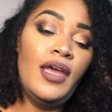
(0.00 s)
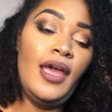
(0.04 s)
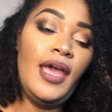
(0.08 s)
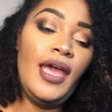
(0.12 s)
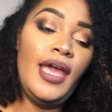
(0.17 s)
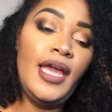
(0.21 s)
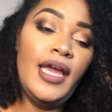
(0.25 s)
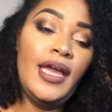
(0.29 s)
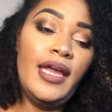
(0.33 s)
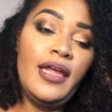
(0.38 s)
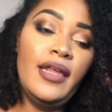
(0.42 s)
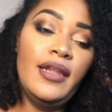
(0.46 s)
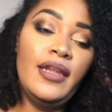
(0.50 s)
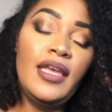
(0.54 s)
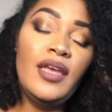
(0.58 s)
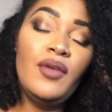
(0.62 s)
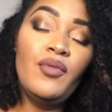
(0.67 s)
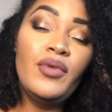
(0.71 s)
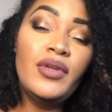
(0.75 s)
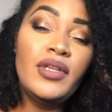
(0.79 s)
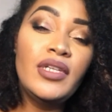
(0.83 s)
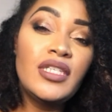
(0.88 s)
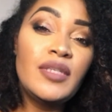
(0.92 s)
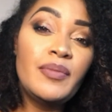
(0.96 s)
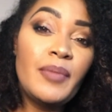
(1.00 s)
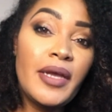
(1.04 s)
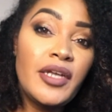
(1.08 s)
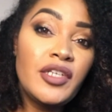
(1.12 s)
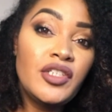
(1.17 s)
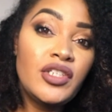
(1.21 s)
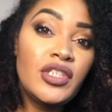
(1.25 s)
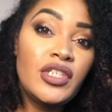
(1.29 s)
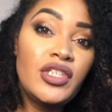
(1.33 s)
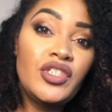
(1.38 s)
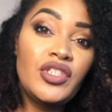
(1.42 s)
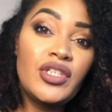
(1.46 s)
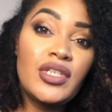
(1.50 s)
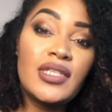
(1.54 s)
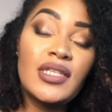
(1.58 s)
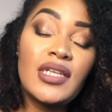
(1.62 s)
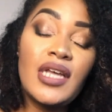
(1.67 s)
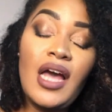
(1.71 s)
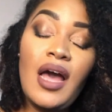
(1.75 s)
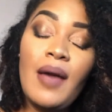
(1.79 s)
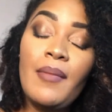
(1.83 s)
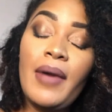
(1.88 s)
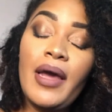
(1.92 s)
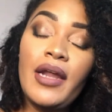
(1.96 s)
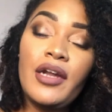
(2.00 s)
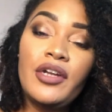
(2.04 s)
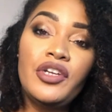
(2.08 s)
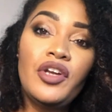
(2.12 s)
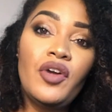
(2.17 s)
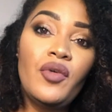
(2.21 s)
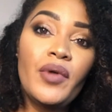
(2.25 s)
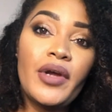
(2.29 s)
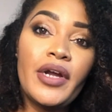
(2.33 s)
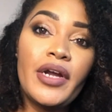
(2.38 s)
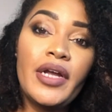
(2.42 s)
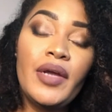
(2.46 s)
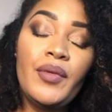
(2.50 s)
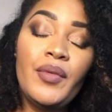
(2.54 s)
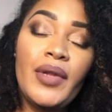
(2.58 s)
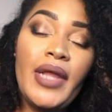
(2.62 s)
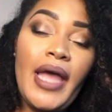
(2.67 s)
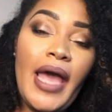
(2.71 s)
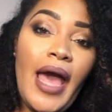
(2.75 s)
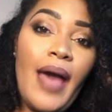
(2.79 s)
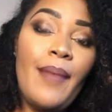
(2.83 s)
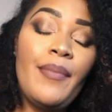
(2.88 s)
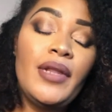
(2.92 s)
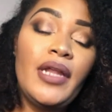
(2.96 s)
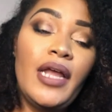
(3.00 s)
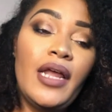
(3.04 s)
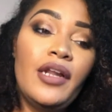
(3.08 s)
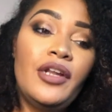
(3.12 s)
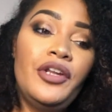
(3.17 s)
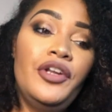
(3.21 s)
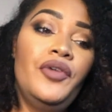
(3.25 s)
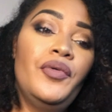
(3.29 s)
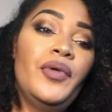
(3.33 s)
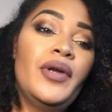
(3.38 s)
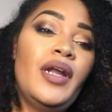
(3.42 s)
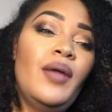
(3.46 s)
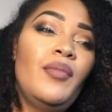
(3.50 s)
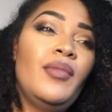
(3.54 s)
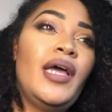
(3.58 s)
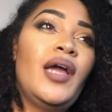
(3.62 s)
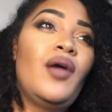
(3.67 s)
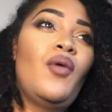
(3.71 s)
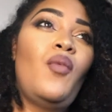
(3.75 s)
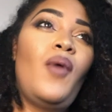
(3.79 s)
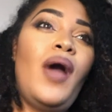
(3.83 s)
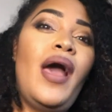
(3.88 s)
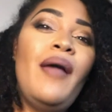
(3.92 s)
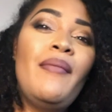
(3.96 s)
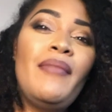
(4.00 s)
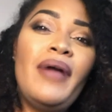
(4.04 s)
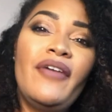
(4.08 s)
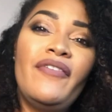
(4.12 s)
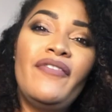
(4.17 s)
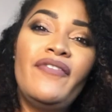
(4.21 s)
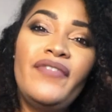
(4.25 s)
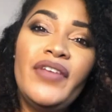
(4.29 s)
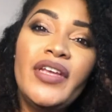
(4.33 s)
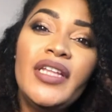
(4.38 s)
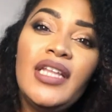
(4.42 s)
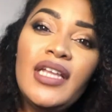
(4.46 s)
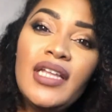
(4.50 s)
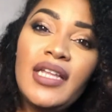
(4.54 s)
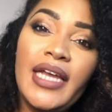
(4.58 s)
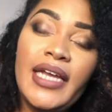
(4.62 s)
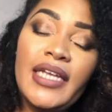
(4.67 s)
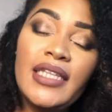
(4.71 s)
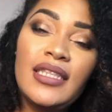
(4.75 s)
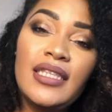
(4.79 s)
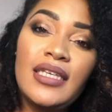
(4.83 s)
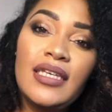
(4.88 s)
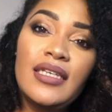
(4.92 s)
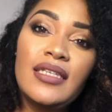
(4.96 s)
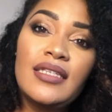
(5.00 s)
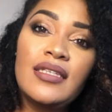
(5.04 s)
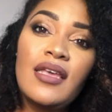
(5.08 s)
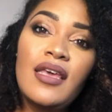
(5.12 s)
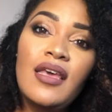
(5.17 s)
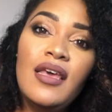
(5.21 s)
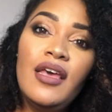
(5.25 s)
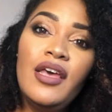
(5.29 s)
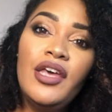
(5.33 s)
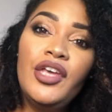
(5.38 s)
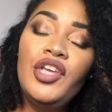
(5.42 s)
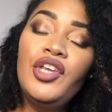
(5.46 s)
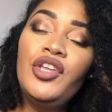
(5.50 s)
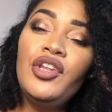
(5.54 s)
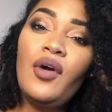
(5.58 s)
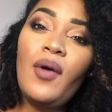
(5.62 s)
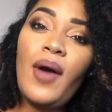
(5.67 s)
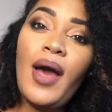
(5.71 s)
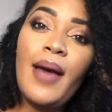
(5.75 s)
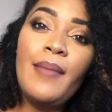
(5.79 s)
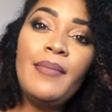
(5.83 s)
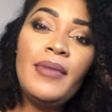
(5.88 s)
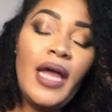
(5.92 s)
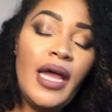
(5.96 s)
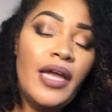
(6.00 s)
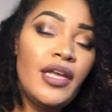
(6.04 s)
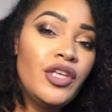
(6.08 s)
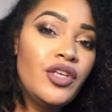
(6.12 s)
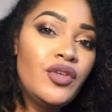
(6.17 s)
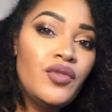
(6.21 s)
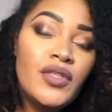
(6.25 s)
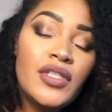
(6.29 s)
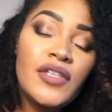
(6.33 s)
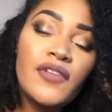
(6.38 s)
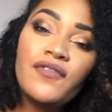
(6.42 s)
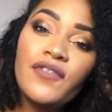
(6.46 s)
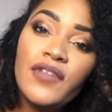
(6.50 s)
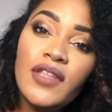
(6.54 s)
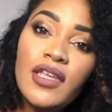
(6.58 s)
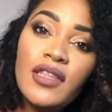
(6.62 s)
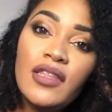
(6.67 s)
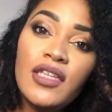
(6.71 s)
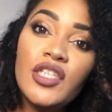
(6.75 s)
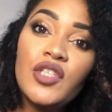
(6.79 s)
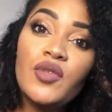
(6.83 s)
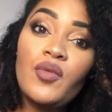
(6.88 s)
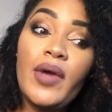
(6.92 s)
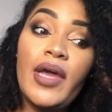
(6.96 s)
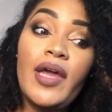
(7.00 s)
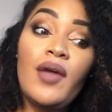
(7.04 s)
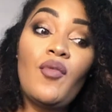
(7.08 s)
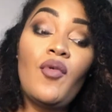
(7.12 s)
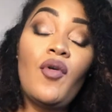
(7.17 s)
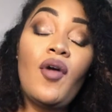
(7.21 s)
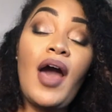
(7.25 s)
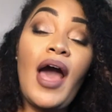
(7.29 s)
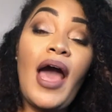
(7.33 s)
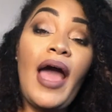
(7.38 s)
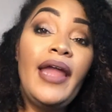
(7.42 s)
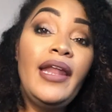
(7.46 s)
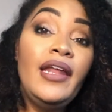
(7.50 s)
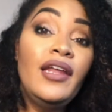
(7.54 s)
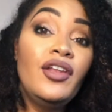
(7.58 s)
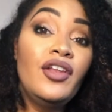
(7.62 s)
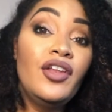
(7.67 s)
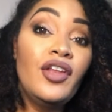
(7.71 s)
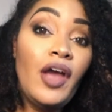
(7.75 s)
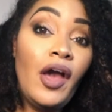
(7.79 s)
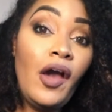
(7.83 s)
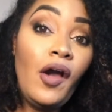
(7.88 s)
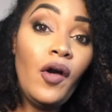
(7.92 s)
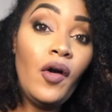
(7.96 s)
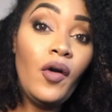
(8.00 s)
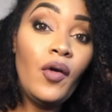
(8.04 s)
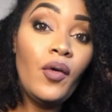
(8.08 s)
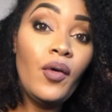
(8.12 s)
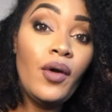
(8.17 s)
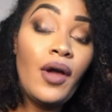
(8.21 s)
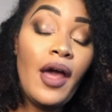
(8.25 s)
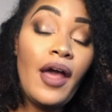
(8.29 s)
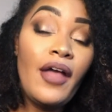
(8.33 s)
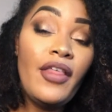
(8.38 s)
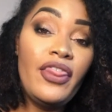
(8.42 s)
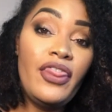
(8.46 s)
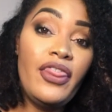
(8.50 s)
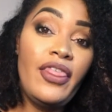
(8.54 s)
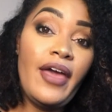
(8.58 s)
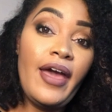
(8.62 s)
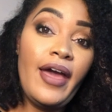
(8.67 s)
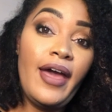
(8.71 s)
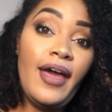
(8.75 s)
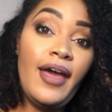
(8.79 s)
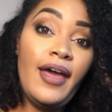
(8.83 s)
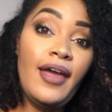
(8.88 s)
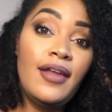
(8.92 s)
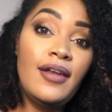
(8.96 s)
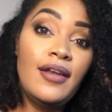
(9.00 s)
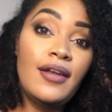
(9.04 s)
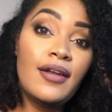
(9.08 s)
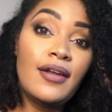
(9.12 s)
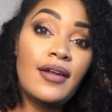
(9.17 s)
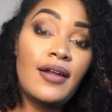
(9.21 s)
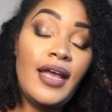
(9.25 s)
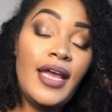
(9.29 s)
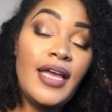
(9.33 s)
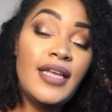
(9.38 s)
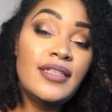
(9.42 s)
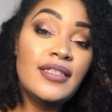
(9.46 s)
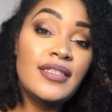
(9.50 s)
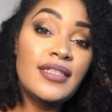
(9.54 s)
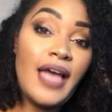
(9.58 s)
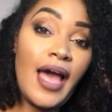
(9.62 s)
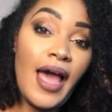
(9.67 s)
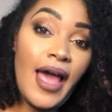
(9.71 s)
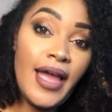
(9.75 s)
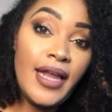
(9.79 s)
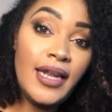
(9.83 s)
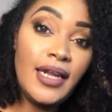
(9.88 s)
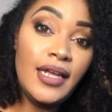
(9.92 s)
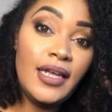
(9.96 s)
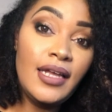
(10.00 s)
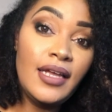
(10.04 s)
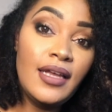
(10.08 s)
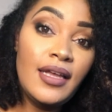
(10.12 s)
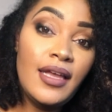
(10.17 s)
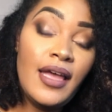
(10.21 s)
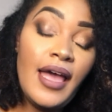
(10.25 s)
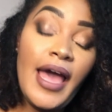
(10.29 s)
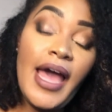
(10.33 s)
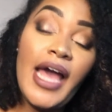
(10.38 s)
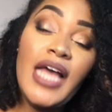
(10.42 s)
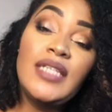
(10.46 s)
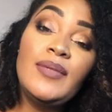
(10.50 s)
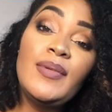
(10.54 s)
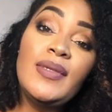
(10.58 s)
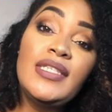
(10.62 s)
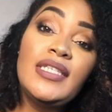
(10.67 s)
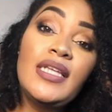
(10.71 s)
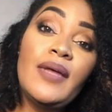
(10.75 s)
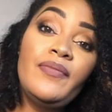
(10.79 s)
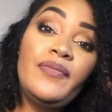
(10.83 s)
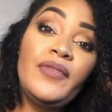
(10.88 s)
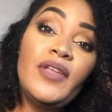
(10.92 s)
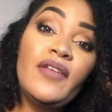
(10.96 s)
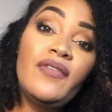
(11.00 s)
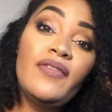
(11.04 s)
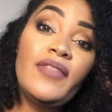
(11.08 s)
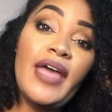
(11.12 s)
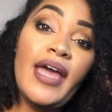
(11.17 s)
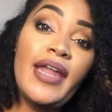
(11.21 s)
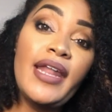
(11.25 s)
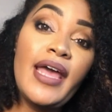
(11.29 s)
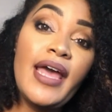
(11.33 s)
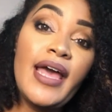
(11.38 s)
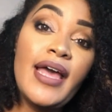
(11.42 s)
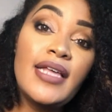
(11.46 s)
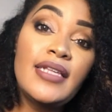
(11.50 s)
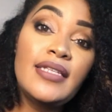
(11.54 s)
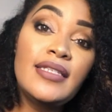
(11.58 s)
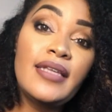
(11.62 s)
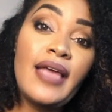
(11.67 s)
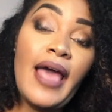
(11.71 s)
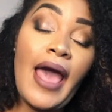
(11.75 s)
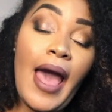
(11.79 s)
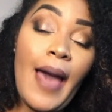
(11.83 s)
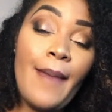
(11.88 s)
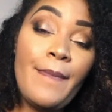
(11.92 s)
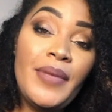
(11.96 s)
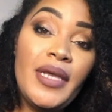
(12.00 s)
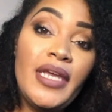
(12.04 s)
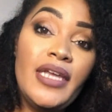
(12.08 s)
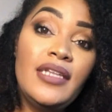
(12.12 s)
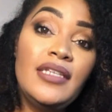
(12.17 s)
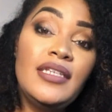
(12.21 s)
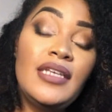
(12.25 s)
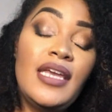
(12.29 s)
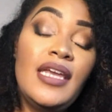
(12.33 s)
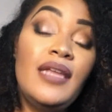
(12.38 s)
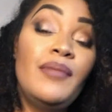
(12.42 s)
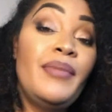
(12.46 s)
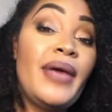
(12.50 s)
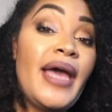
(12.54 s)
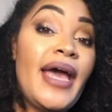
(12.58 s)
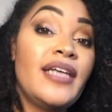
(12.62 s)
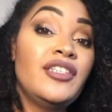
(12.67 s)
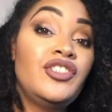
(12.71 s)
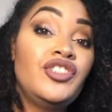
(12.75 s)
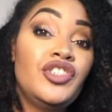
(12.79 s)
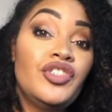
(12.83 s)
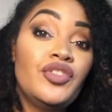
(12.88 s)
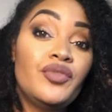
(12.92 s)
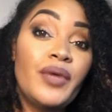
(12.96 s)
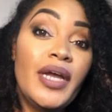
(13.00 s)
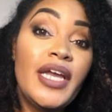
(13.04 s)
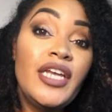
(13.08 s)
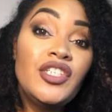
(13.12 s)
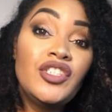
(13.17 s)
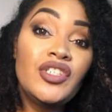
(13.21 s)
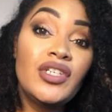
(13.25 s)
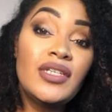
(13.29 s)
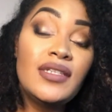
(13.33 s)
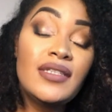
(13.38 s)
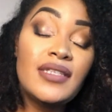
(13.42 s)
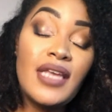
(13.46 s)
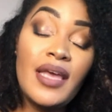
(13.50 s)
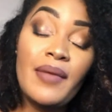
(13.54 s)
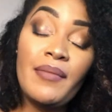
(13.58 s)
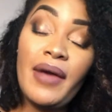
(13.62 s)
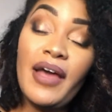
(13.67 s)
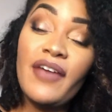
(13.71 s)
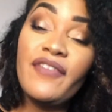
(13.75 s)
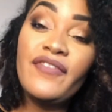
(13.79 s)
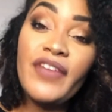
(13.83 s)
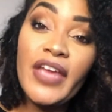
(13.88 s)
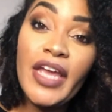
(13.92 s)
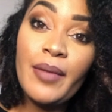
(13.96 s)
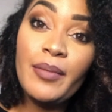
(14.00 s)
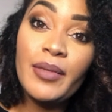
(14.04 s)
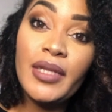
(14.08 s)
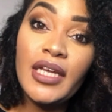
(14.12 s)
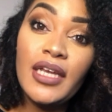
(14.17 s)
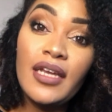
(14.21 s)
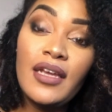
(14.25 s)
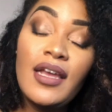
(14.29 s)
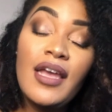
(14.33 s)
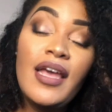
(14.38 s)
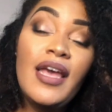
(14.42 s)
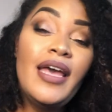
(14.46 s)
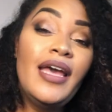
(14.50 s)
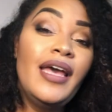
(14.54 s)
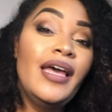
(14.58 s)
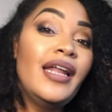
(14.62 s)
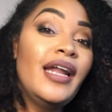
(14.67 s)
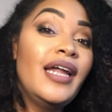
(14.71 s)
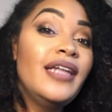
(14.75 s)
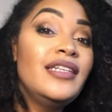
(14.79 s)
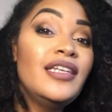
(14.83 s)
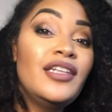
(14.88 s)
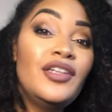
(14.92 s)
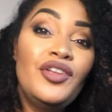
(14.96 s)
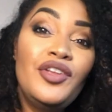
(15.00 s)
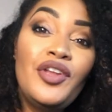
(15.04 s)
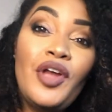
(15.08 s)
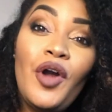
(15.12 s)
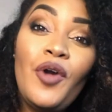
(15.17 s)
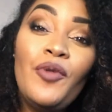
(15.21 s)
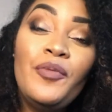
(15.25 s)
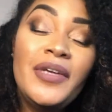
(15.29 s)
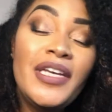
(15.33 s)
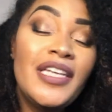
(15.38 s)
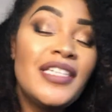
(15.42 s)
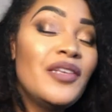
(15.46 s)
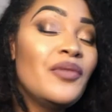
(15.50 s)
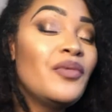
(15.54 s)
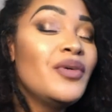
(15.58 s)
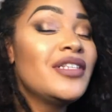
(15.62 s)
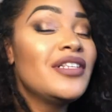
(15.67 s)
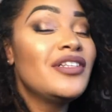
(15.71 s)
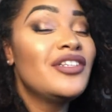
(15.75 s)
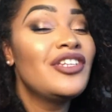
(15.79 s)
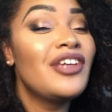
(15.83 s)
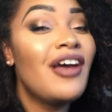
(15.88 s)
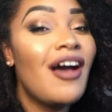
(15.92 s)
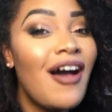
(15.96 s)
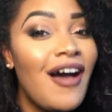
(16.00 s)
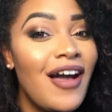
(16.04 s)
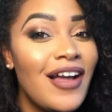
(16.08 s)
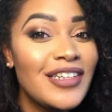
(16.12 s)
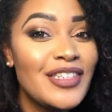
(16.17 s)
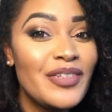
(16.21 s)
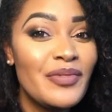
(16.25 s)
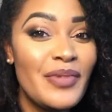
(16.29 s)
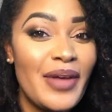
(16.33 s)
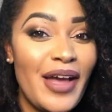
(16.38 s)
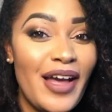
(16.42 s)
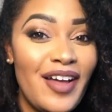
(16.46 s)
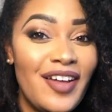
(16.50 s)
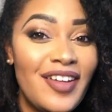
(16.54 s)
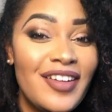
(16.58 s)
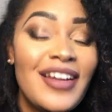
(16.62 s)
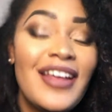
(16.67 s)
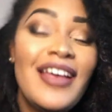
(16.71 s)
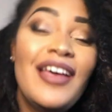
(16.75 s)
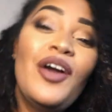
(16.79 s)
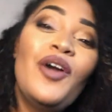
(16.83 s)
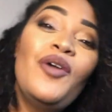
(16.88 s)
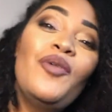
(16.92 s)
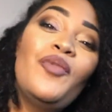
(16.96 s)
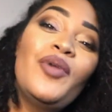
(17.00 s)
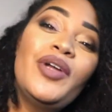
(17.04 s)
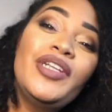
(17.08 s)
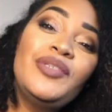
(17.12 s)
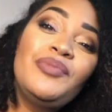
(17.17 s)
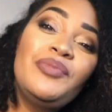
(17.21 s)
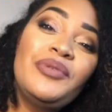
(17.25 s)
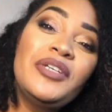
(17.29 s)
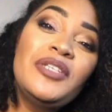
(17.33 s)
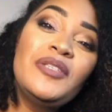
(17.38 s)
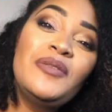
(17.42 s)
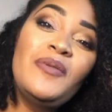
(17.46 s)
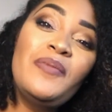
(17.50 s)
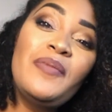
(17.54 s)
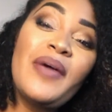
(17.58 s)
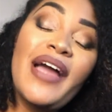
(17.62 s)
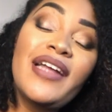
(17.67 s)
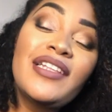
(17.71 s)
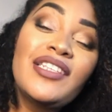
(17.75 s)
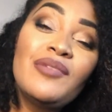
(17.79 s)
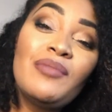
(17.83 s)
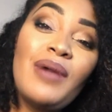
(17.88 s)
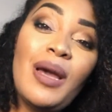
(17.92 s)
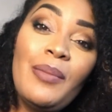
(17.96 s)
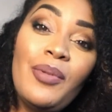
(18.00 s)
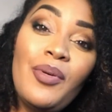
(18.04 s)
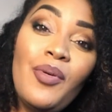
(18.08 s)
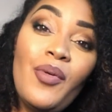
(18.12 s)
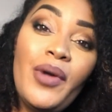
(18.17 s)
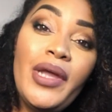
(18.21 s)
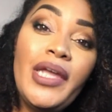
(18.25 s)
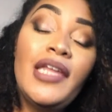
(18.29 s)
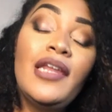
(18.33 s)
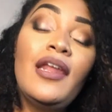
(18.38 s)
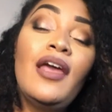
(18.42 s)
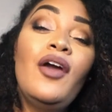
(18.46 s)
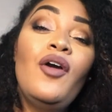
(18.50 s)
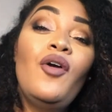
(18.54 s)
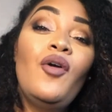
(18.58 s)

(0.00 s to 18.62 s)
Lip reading: And it would especially just come out of nowhere. It would happen out of nowhere. And I'm like, why am I feeling like this? I'm not used to feeling this way. Well, I didn't know that anxiety has been something that has happened in past generations in my family. And I didn't know because it wasn't talked about, which brings me back to my point.